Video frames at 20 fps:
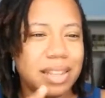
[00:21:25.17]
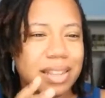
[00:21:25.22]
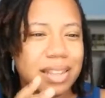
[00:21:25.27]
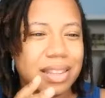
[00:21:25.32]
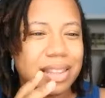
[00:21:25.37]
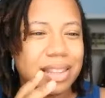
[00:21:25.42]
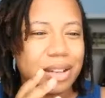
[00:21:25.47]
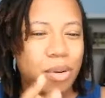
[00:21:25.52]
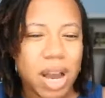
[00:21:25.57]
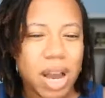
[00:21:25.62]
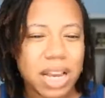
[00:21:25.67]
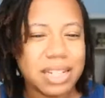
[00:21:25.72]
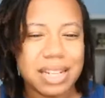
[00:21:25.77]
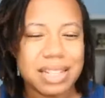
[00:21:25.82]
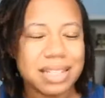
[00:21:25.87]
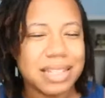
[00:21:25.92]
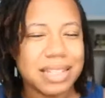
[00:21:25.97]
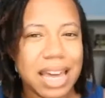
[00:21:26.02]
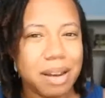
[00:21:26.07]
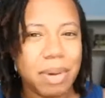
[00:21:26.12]
question is
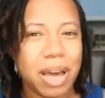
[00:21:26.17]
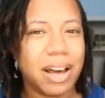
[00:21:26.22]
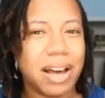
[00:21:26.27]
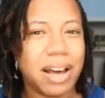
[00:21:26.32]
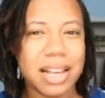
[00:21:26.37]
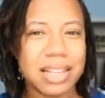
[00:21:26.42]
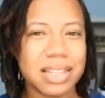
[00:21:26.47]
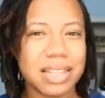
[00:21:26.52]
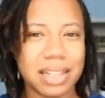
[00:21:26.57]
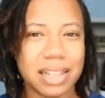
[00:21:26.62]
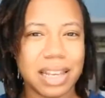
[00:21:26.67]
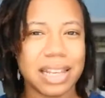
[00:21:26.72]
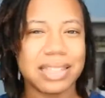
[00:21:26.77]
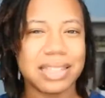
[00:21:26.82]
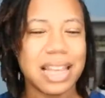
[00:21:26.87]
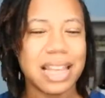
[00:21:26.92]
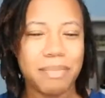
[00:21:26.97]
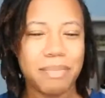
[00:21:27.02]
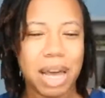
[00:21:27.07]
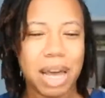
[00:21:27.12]
not about hustling. It's
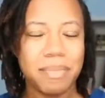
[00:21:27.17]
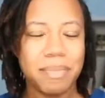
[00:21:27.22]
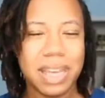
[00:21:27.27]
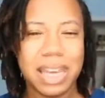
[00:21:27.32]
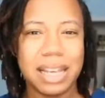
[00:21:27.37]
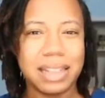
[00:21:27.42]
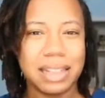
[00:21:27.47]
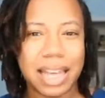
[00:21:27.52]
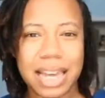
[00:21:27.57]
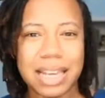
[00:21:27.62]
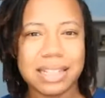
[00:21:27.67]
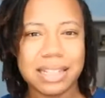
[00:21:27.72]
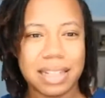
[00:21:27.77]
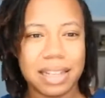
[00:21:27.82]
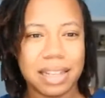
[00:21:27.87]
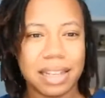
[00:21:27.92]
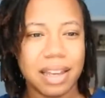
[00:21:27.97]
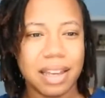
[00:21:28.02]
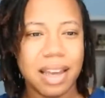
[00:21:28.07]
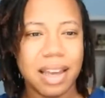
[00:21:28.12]
not about being
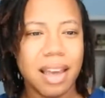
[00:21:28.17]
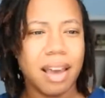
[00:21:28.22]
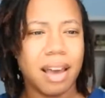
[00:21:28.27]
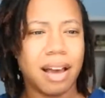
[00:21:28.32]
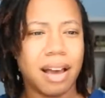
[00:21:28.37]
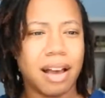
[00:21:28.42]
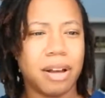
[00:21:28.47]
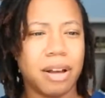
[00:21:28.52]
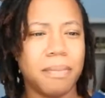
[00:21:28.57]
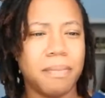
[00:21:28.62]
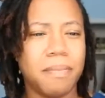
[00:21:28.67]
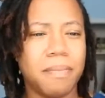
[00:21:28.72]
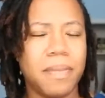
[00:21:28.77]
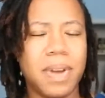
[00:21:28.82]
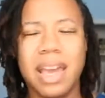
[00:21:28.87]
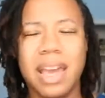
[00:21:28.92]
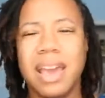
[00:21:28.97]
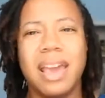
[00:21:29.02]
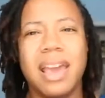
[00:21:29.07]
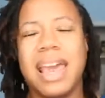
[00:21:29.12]
lazy. And
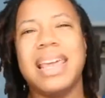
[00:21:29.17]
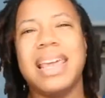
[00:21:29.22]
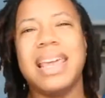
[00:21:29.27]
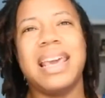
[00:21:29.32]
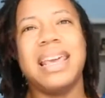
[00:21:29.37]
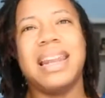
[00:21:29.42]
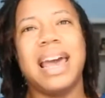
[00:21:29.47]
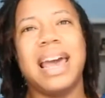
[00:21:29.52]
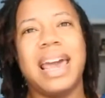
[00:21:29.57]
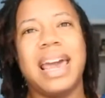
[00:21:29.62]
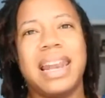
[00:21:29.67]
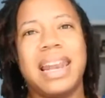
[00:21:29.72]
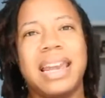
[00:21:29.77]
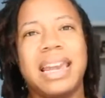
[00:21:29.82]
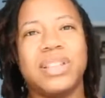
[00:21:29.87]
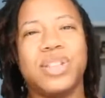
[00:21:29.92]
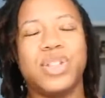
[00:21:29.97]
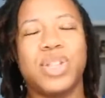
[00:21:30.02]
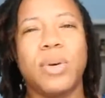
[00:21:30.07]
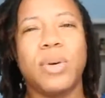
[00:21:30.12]
I
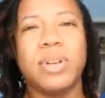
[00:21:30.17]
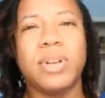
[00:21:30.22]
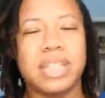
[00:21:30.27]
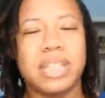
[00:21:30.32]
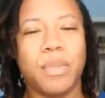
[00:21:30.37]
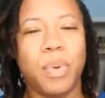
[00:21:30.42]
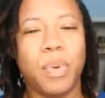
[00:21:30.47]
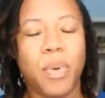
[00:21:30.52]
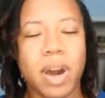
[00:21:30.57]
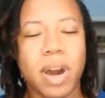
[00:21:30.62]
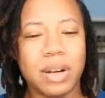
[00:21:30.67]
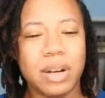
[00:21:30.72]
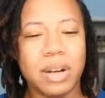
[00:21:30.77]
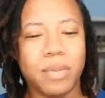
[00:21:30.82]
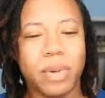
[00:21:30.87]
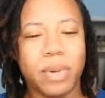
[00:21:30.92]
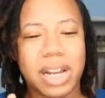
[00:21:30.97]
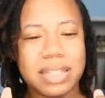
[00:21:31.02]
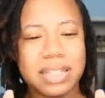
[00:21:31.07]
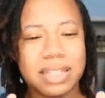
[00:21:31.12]
get so disappointed
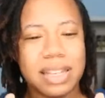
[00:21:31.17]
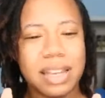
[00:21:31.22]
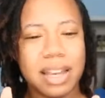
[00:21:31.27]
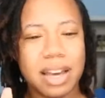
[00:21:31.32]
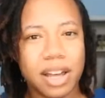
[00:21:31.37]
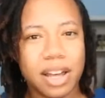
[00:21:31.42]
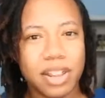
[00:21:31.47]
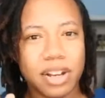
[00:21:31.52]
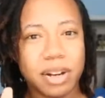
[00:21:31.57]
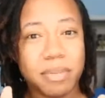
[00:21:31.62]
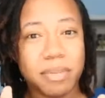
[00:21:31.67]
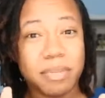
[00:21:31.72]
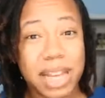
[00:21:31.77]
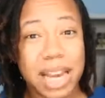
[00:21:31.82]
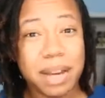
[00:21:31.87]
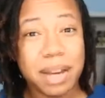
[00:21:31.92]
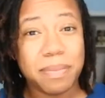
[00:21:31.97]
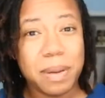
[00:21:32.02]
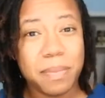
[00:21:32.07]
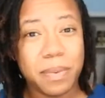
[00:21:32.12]
when I see other
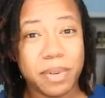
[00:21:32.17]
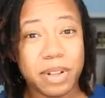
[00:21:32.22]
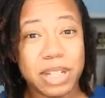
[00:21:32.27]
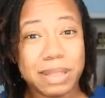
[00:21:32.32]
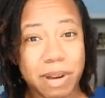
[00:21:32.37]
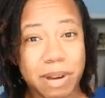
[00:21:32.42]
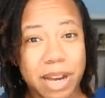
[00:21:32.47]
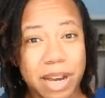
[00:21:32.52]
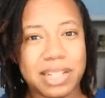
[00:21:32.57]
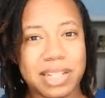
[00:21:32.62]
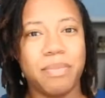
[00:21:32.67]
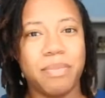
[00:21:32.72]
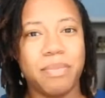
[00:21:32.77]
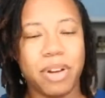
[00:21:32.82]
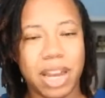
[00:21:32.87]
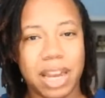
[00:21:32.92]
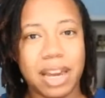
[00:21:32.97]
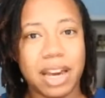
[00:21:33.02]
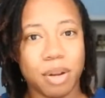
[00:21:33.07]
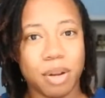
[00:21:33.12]
Black people, especially
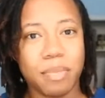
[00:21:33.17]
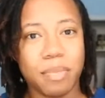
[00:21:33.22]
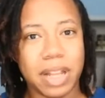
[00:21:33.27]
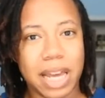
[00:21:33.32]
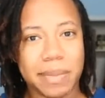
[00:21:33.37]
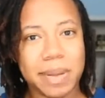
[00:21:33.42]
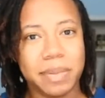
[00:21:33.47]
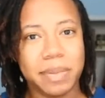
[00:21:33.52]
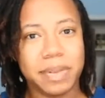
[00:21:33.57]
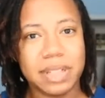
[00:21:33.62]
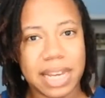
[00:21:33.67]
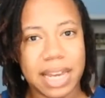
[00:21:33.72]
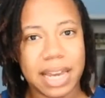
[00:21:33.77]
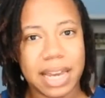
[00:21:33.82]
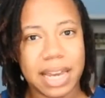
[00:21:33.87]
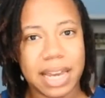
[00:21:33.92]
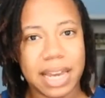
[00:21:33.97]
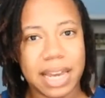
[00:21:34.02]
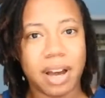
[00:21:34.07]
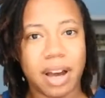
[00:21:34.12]
bringing other Black people
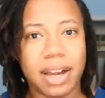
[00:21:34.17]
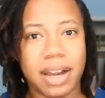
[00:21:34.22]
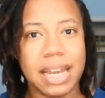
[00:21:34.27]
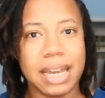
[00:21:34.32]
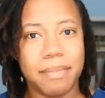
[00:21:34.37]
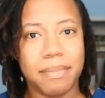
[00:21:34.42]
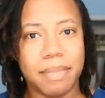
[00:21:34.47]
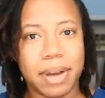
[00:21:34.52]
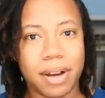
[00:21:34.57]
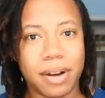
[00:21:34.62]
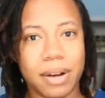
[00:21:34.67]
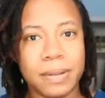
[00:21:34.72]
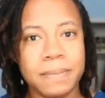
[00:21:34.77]
down, talking about,